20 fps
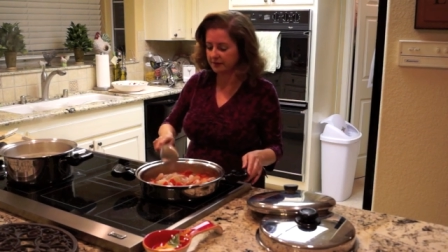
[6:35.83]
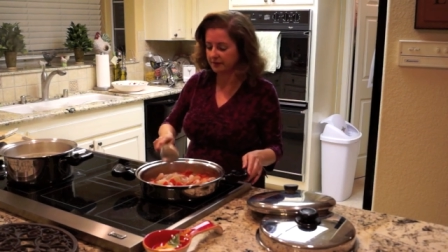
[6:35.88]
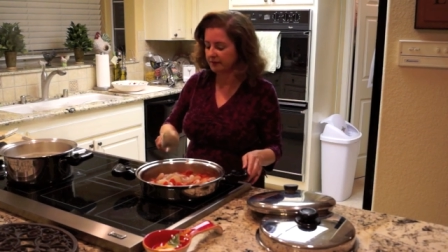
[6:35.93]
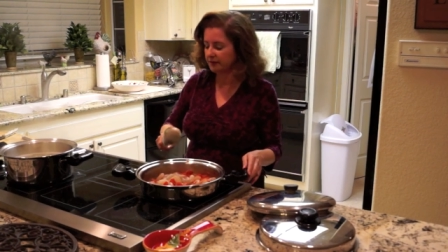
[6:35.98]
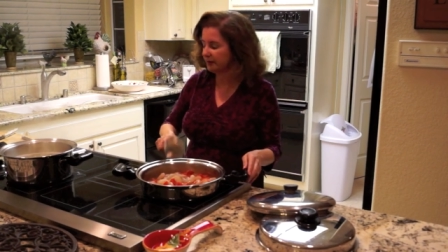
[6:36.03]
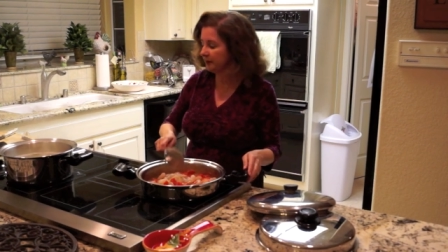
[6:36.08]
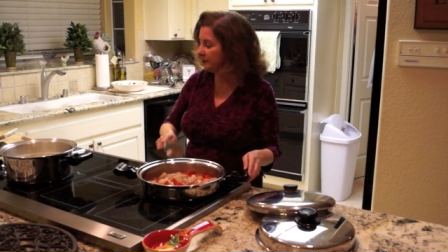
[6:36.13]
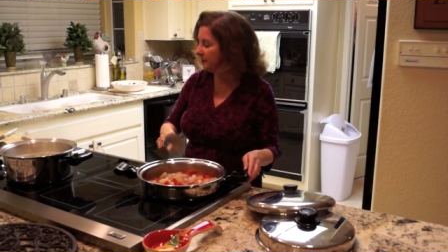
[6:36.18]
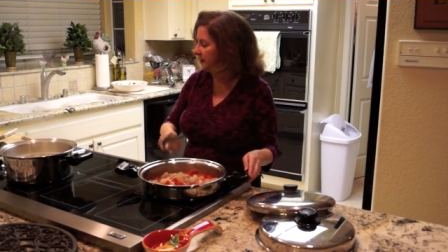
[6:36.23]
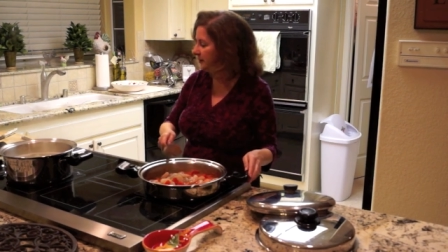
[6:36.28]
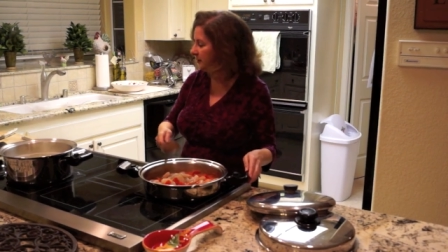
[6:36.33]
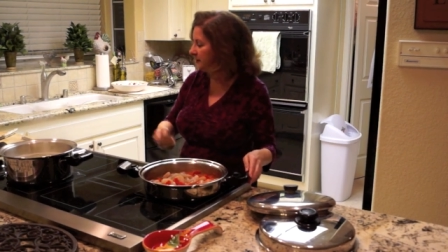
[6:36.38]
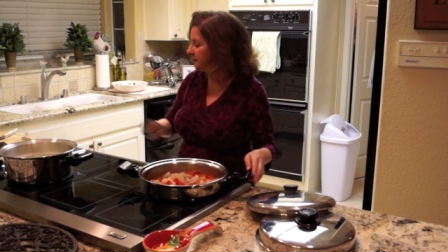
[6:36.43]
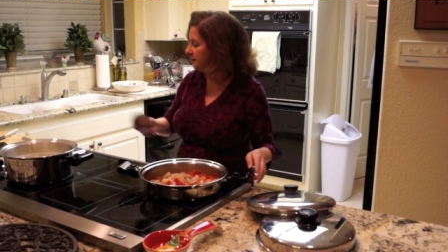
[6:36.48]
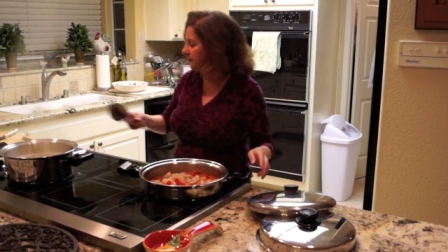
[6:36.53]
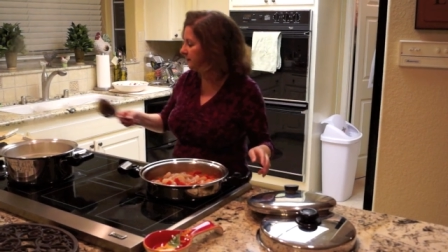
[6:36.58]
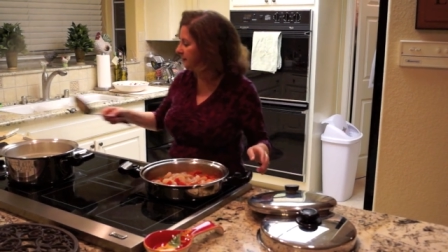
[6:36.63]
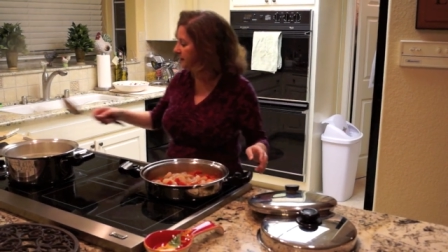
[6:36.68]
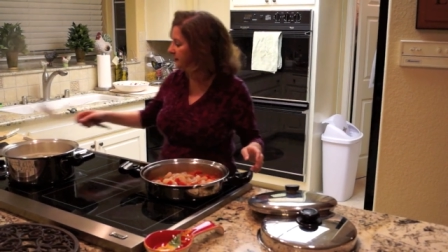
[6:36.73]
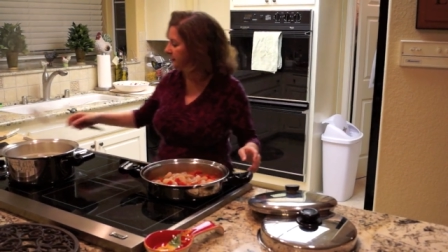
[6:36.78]
and you don't want to
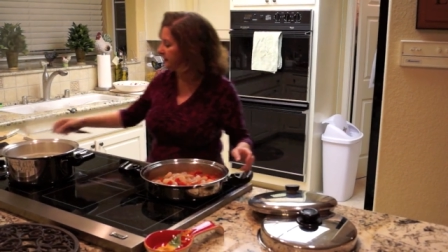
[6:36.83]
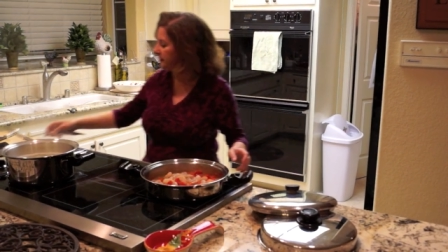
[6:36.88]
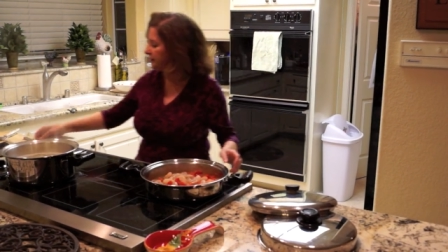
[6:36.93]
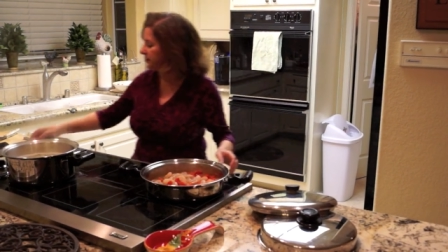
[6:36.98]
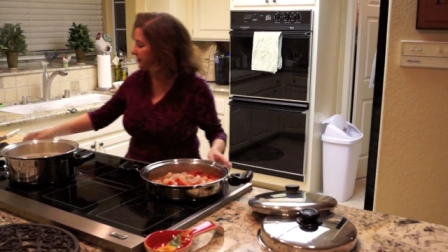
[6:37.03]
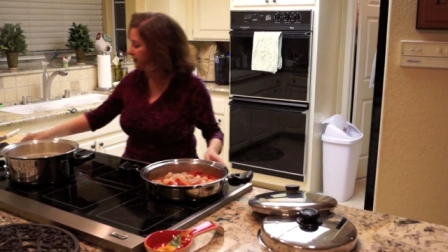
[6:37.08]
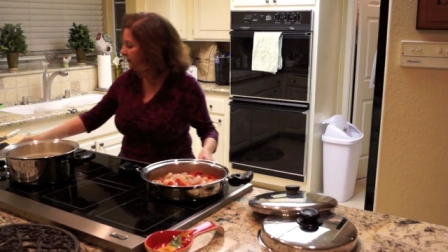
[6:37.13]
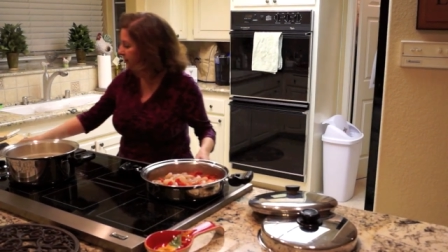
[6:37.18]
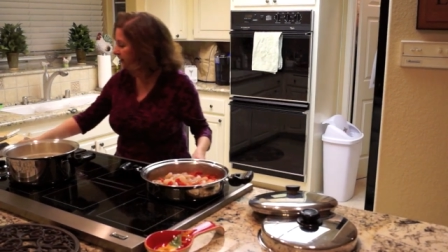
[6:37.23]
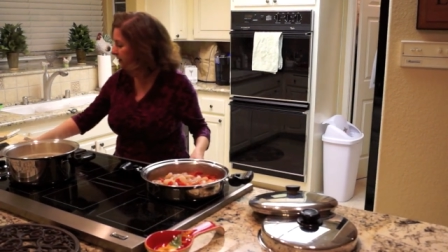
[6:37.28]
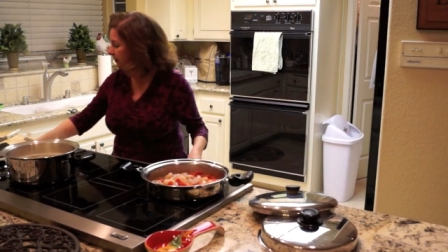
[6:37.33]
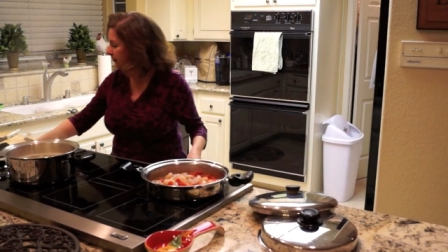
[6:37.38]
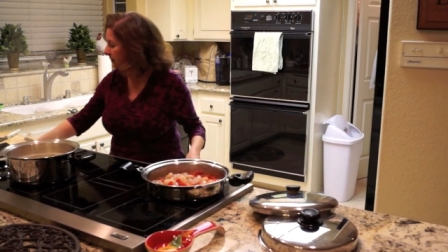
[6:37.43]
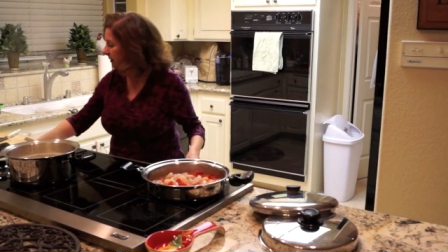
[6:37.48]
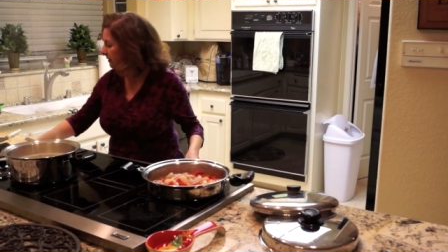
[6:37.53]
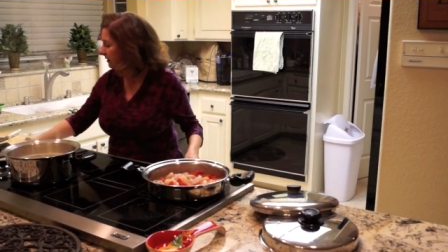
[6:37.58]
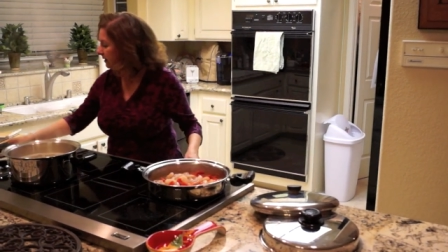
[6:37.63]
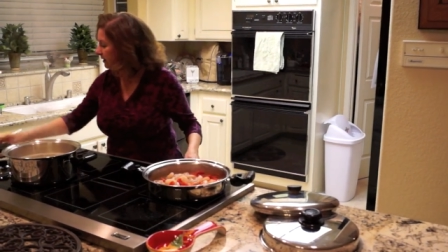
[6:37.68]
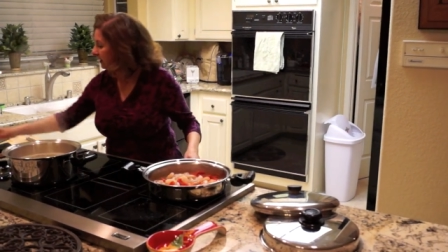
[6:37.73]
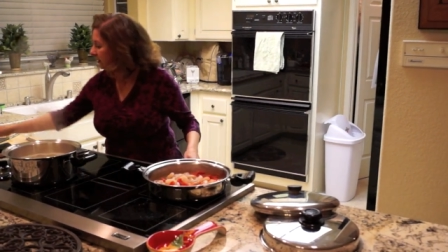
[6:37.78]
overcook your shrimp.
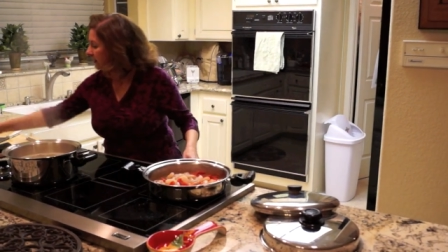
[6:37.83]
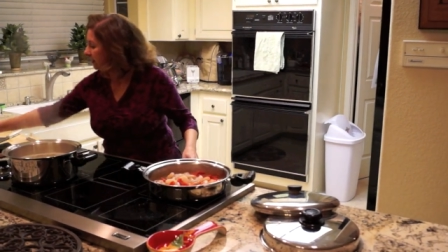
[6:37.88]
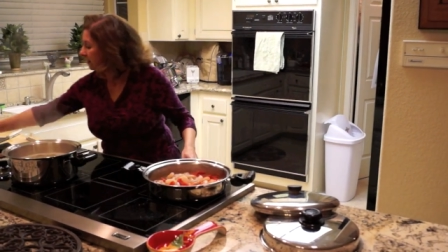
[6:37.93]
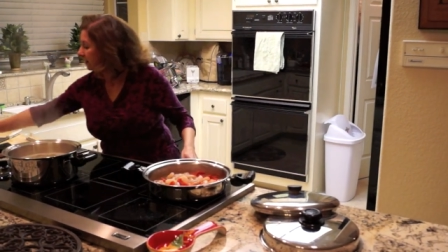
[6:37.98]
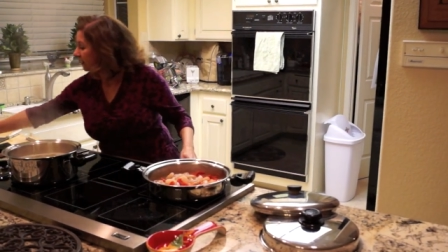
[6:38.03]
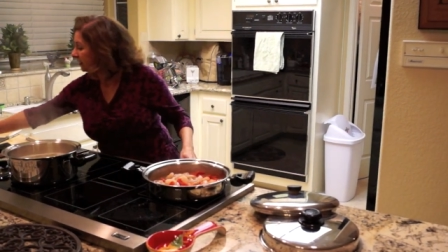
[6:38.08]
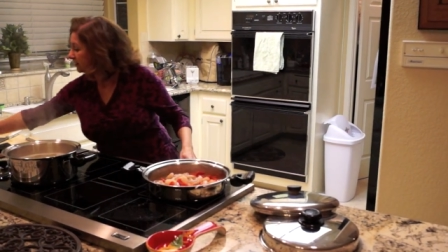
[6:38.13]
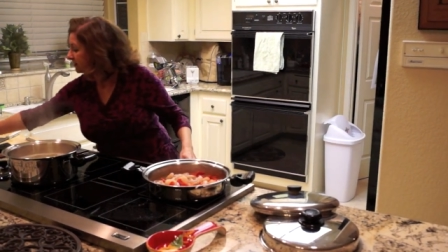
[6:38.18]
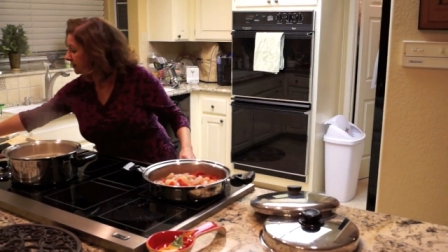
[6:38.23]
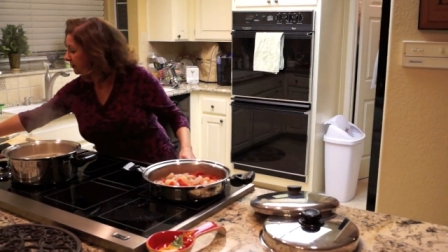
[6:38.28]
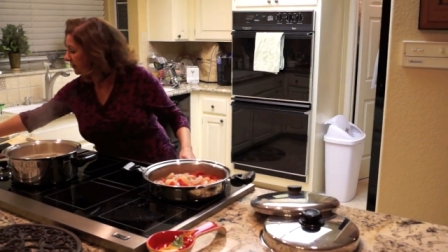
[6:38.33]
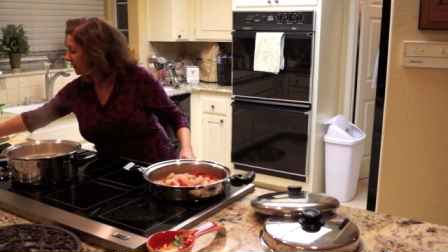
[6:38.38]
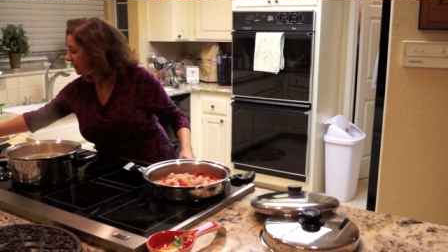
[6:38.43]
Also, I'm